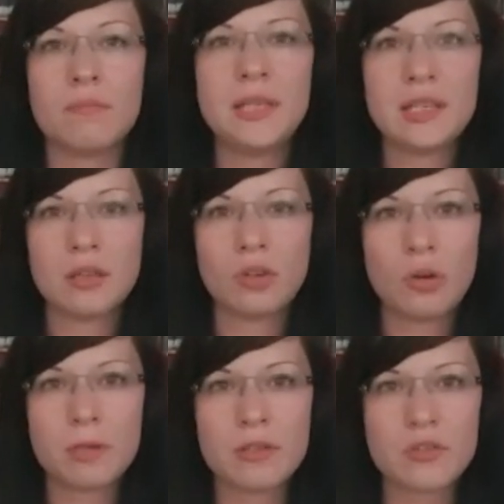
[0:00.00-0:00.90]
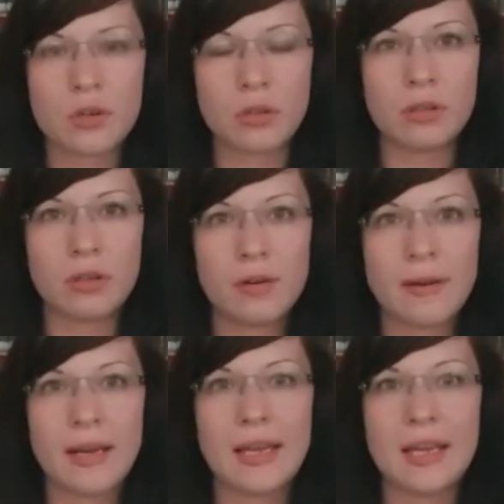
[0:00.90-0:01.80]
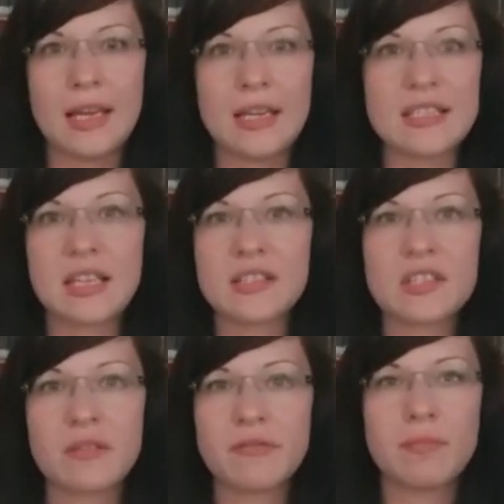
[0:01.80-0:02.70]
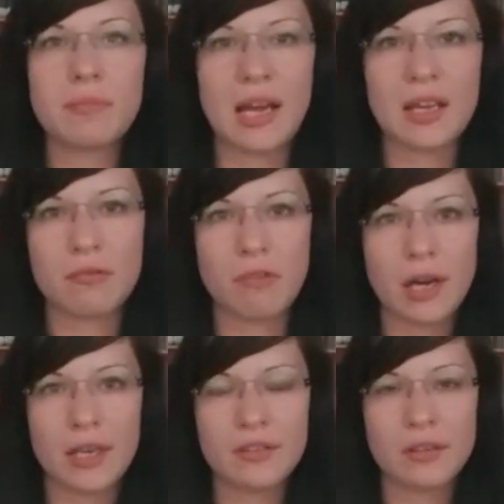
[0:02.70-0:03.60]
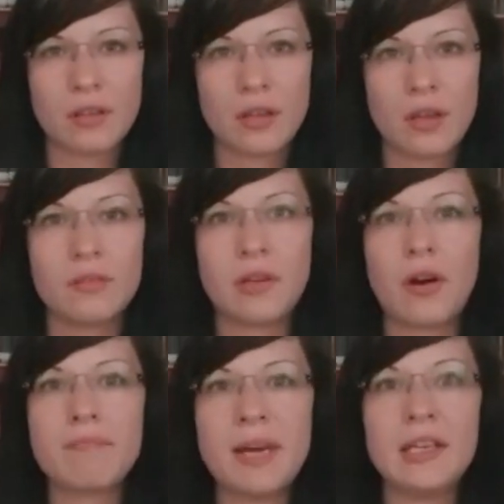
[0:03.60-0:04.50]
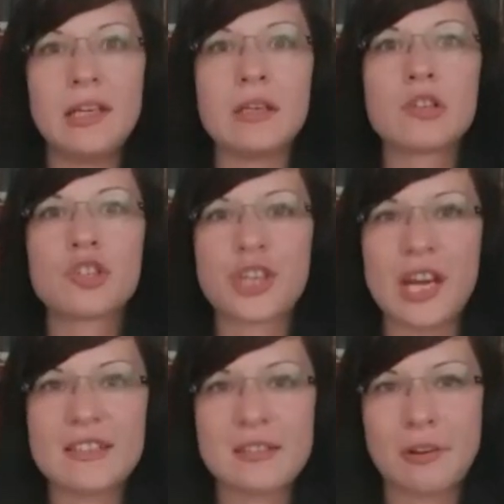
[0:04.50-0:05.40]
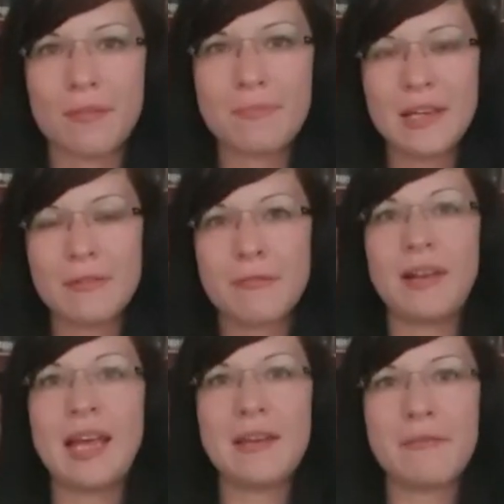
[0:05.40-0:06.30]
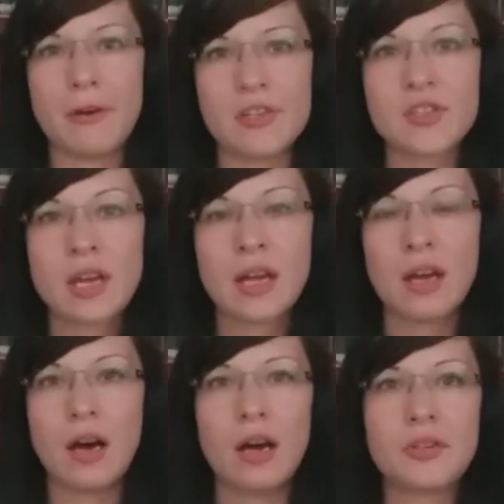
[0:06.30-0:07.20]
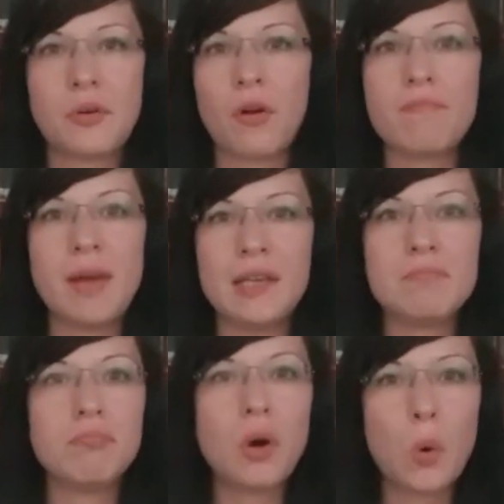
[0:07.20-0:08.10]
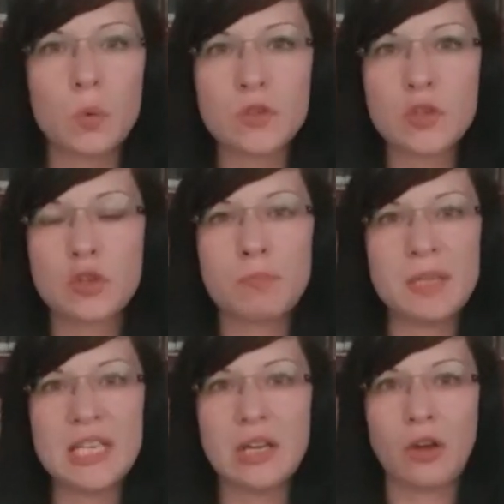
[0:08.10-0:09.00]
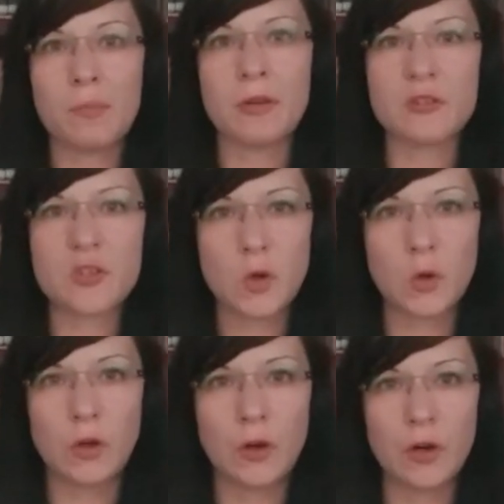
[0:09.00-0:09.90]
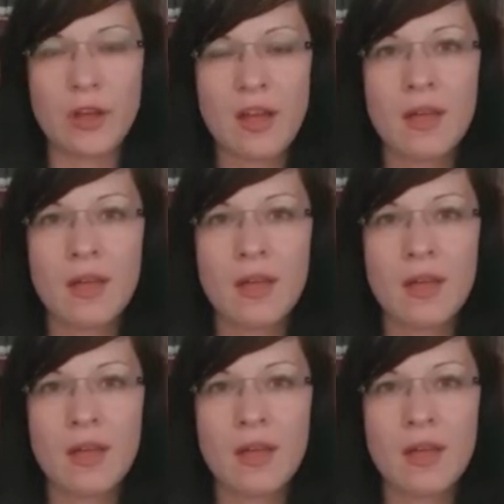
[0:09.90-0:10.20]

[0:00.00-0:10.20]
being an open scholar is not something black and white. There are many shades, there are many flavors, there are many modes to be an open scholar.